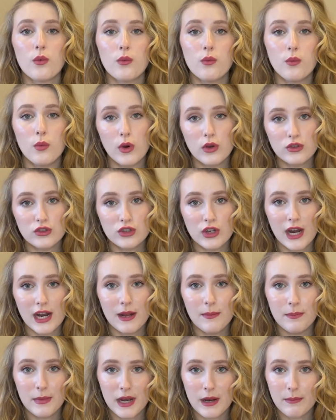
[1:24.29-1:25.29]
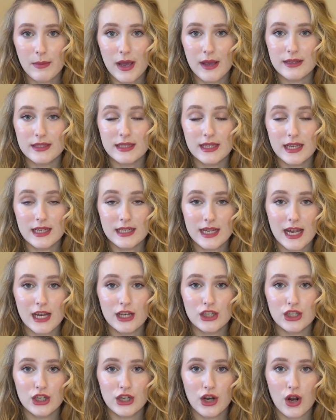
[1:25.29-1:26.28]
whilst trying to minimize the
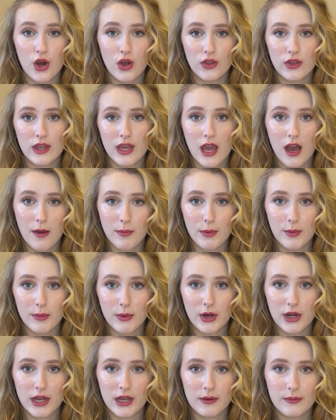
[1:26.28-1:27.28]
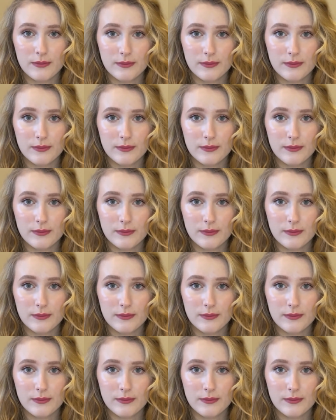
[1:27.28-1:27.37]
attention on the upper body.